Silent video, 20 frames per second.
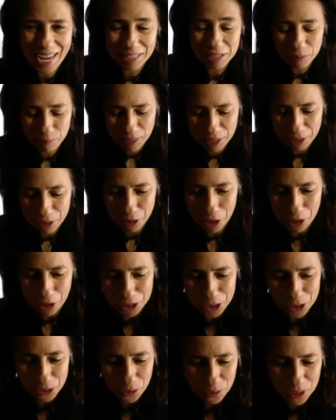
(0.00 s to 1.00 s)
to make a long
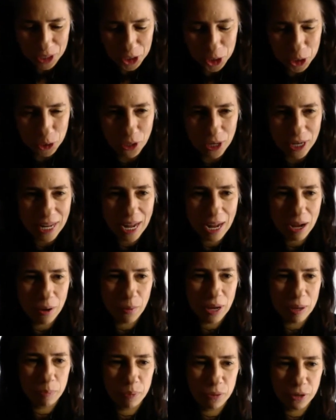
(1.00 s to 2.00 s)
story short, how
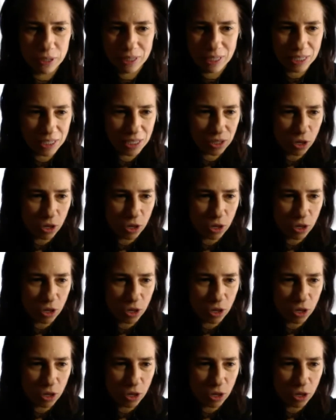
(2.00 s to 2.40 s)
I put this